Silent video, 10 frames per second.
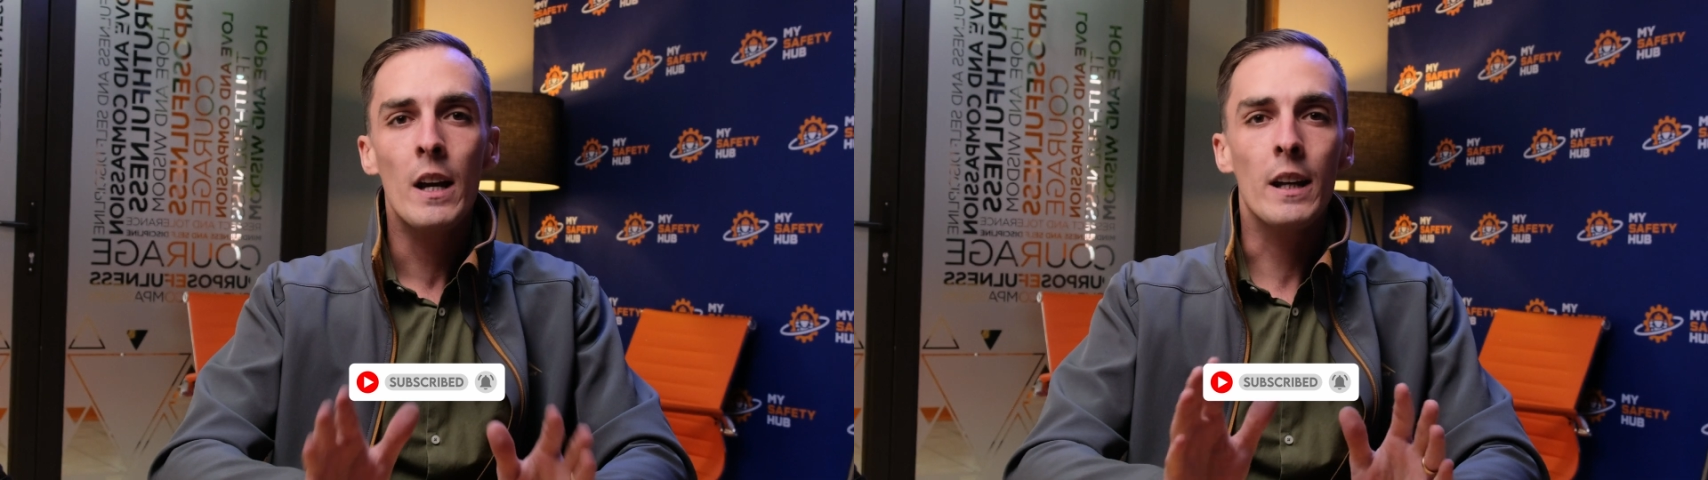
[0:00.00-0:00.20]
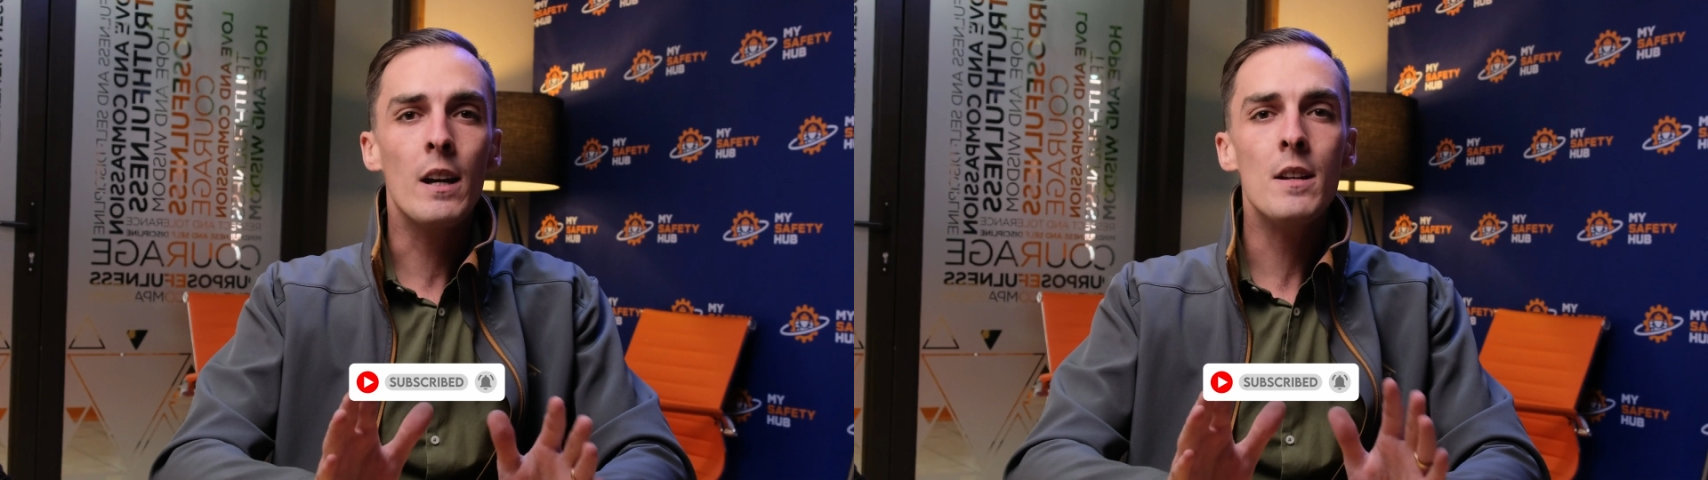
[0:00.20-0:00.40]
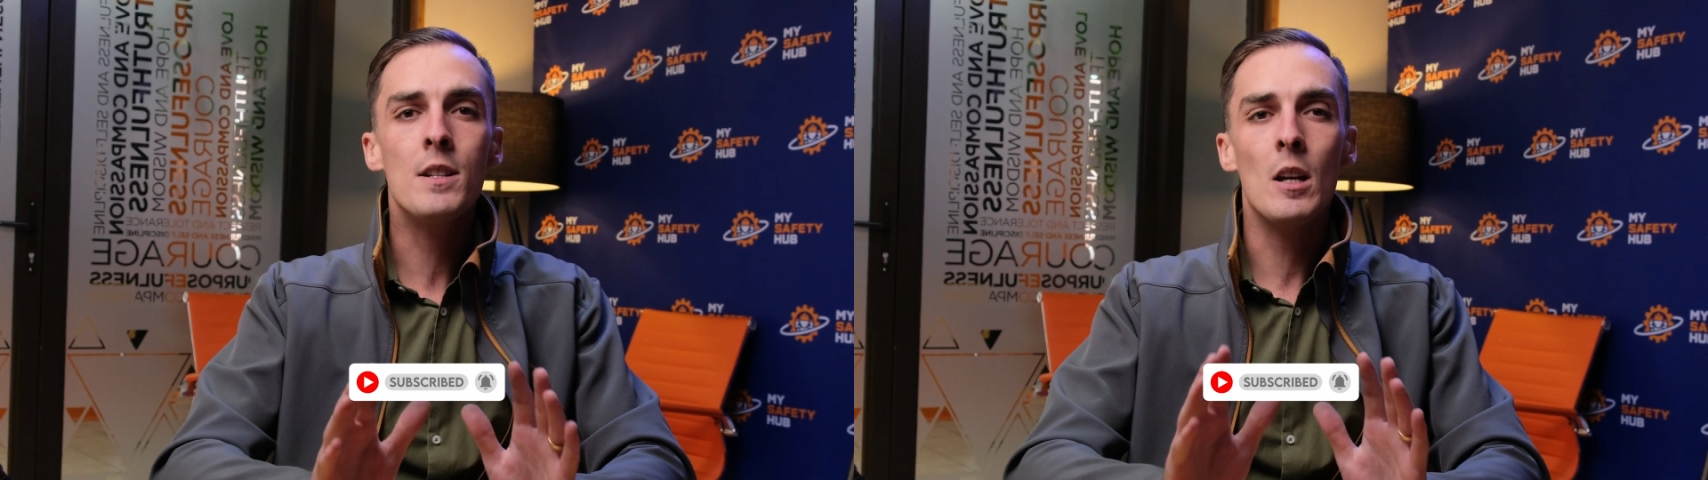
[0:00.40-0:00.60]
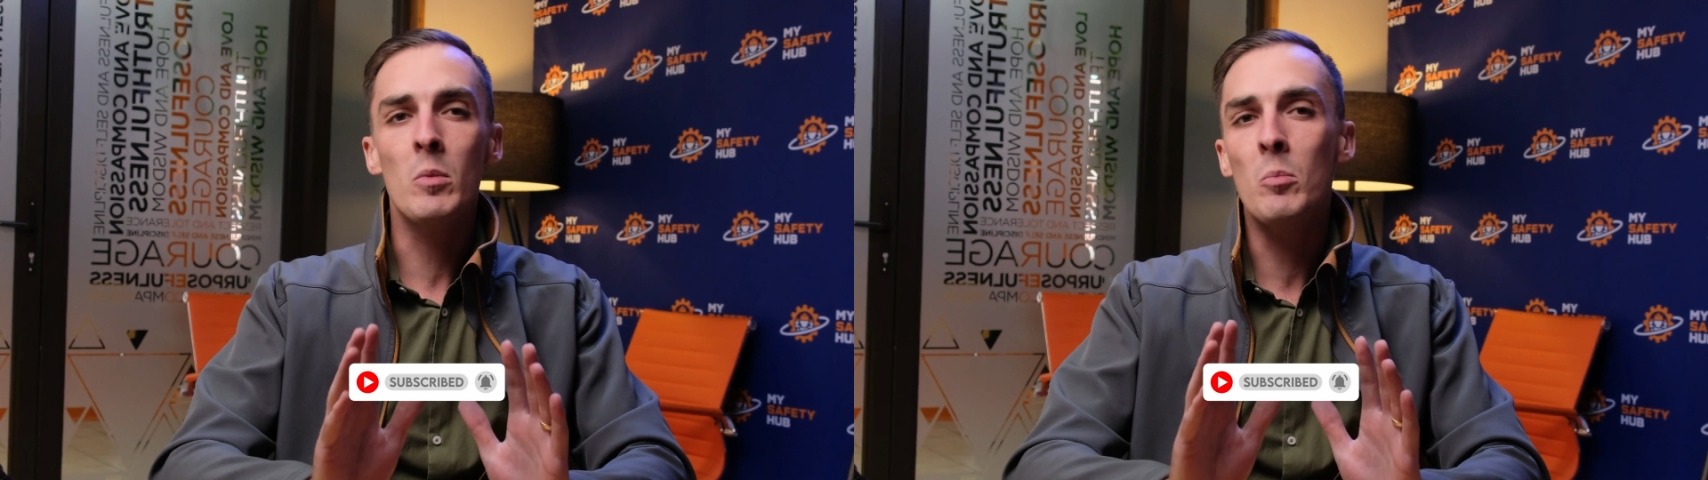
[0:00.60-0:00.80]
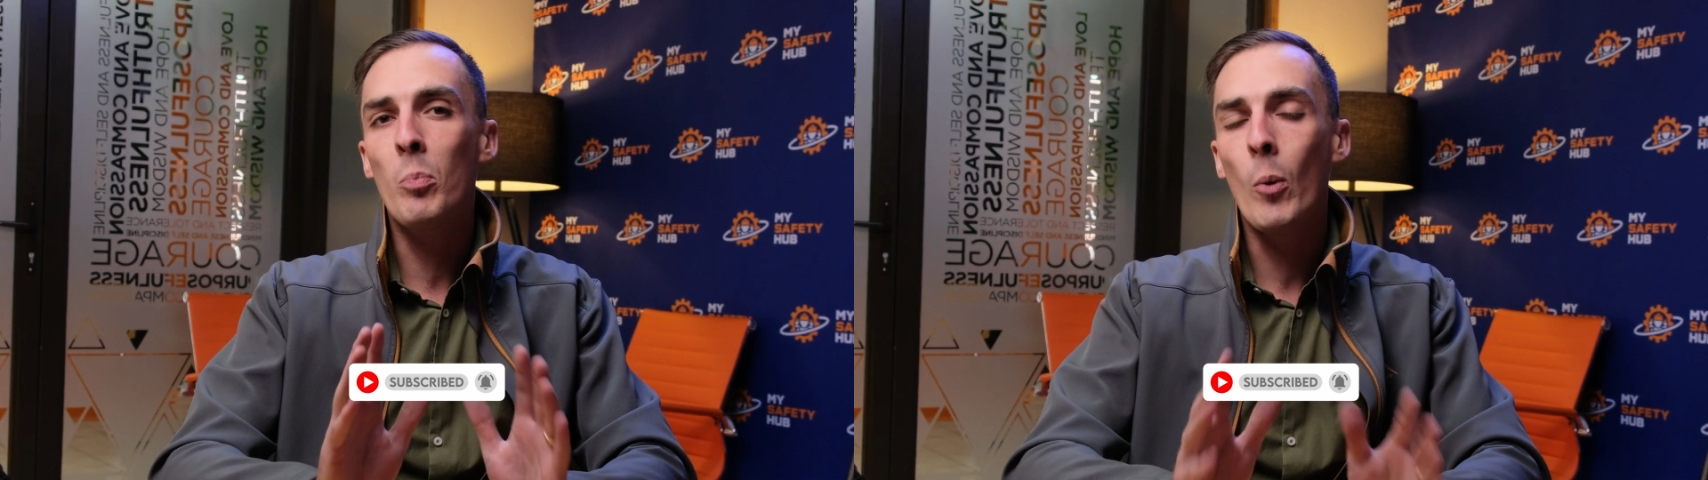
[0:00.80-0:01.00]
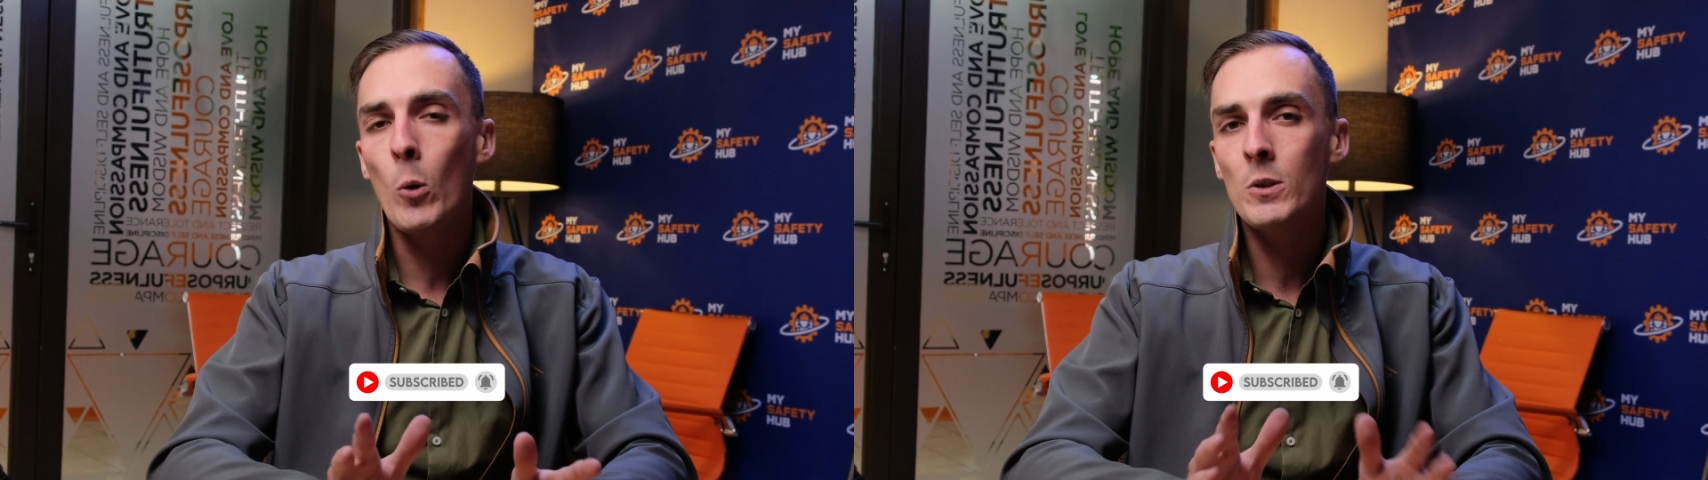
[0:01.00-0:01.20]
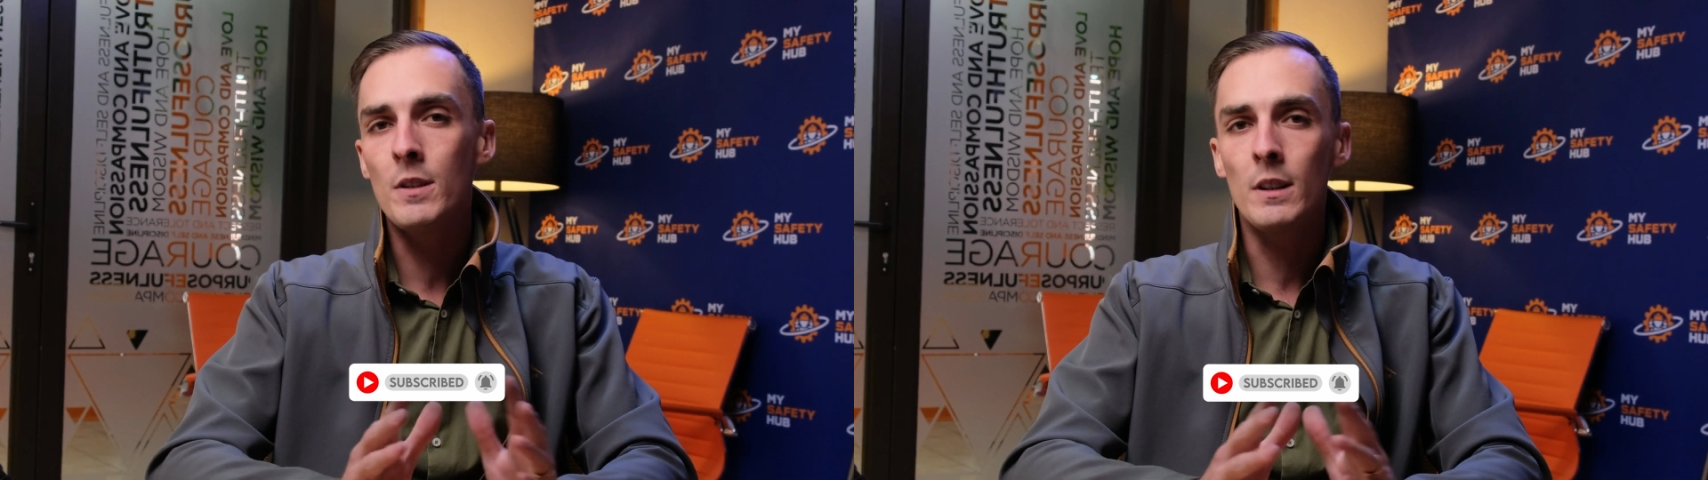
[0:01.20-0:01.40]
here is some important